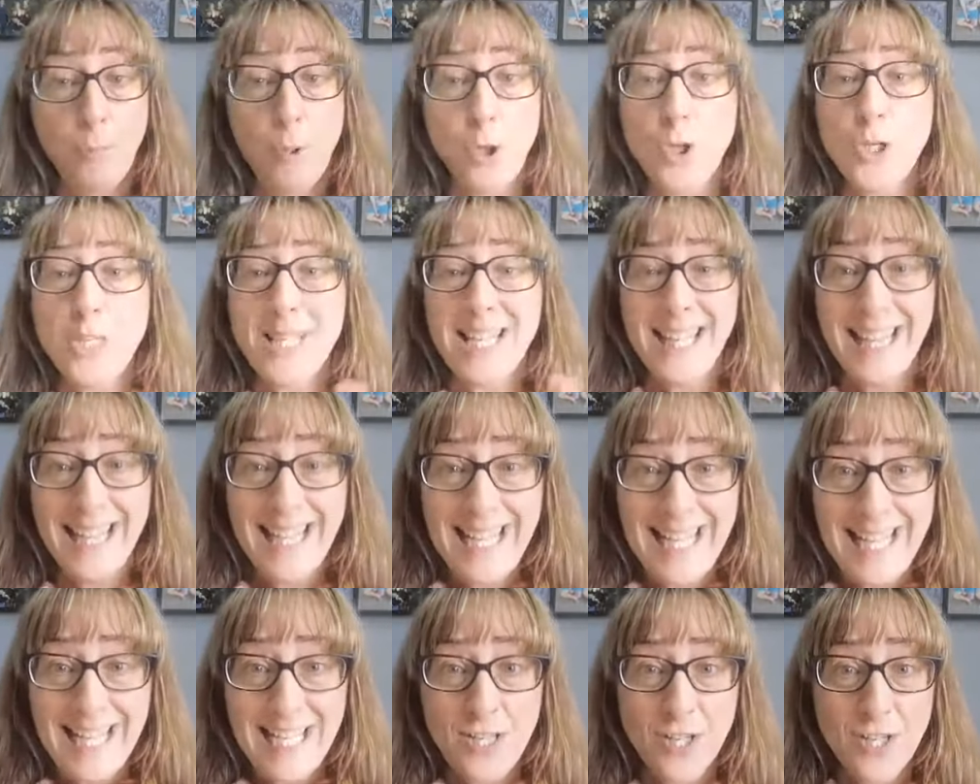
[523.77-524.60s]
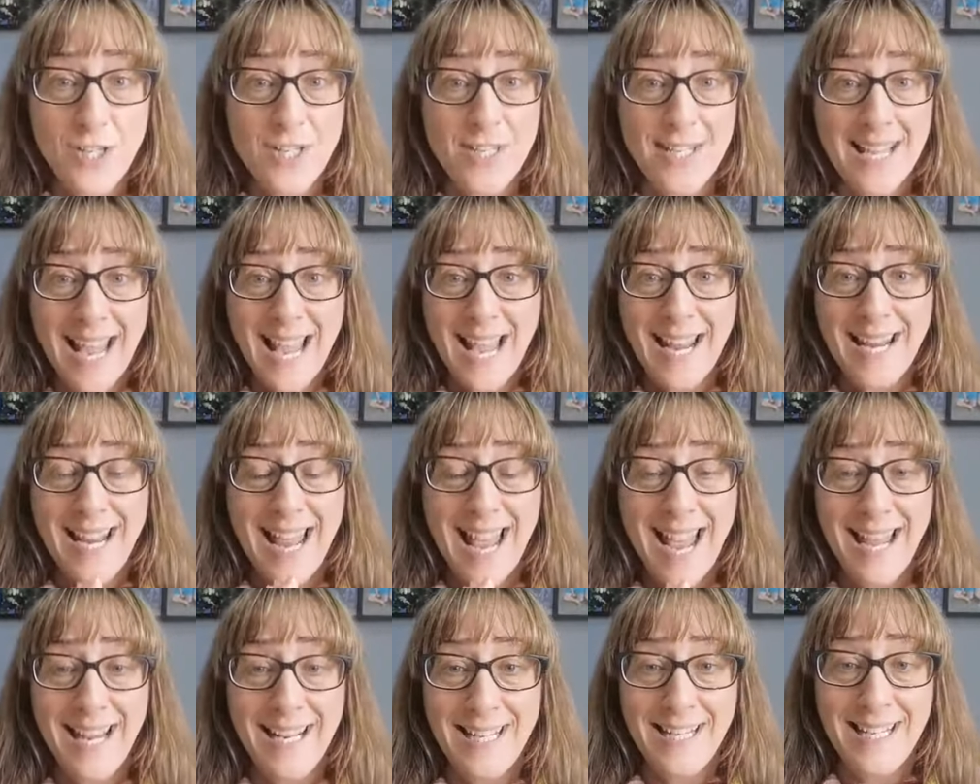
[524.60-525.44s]
plus leaders
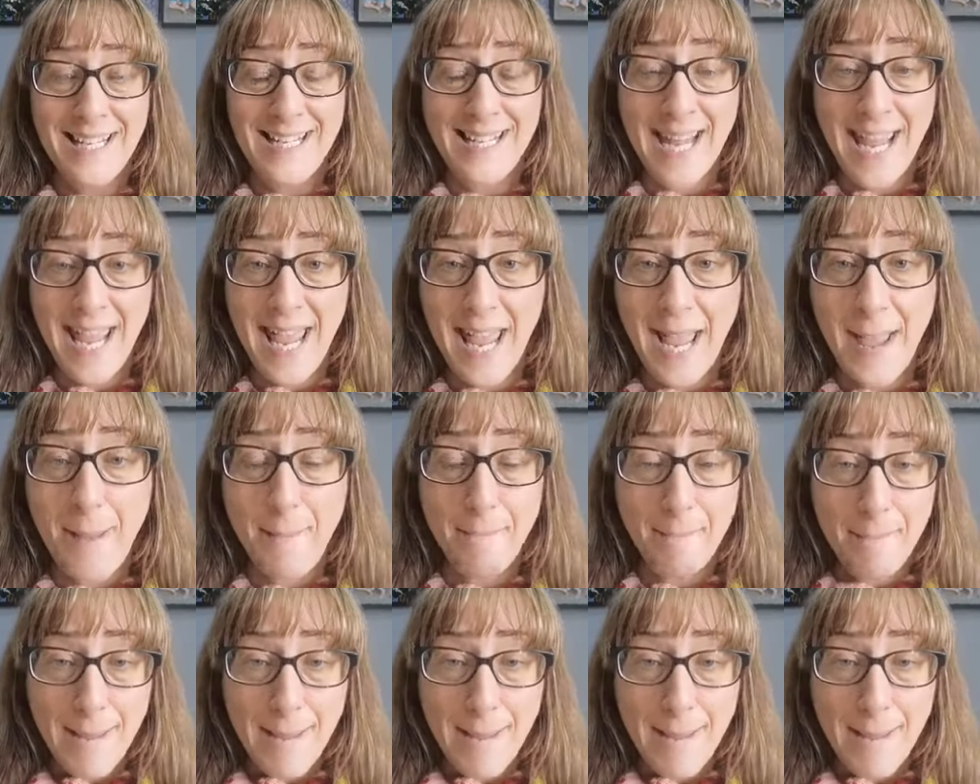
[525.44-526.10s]
and, and uh,